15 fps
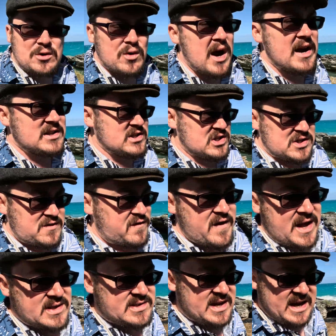the rocks. It's just
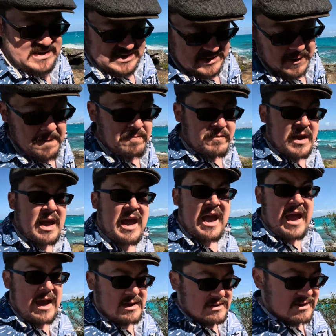fantastic.
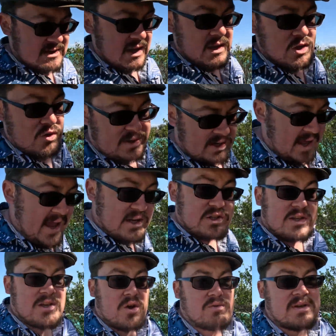And you can
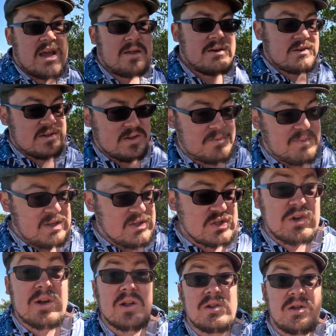actually go down there to the
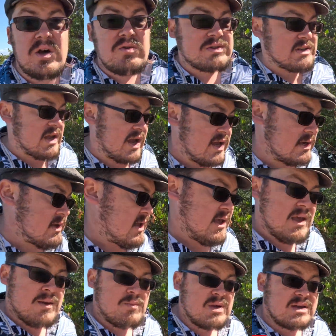beach during low tide
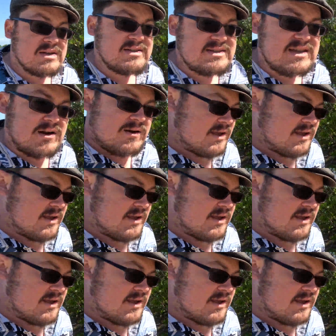because there